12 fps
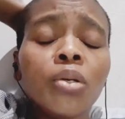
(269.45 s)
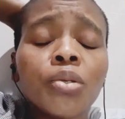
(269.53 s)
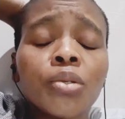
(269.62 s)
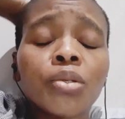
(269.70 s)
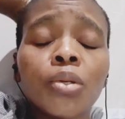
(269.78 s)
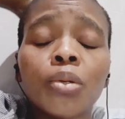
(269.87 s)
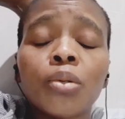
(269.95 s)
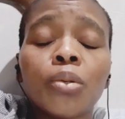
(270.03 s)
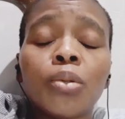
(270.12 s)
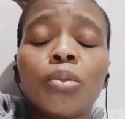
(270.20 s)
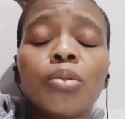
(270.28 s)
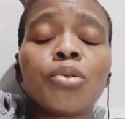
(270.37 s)

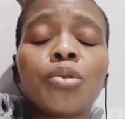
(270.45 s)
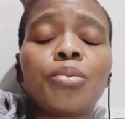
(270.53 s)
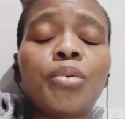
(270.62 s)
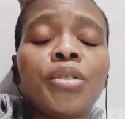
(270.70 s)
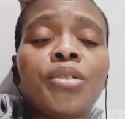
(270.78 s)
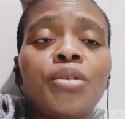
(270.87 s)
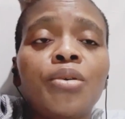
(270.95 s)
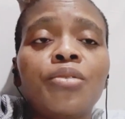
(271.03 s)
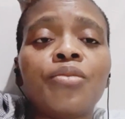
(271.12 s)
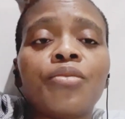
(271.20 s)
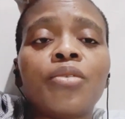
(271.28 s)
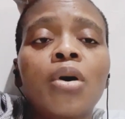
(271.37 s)
So to
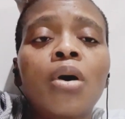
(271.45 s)
preserve